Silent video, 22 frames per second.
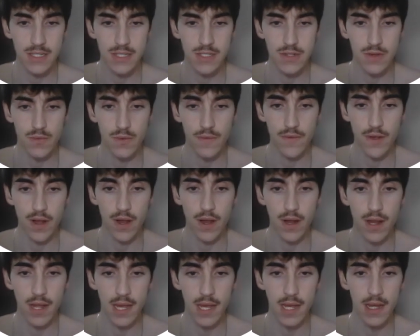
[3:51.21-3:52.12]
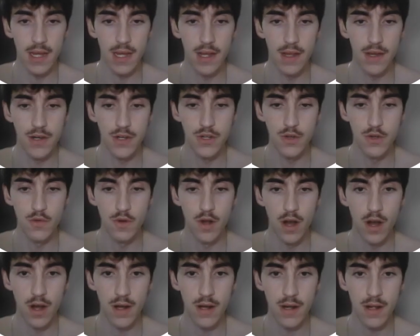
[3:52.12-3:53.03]
So we've got a
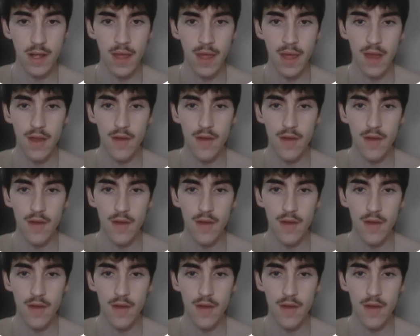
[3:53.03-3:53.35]
Dugong.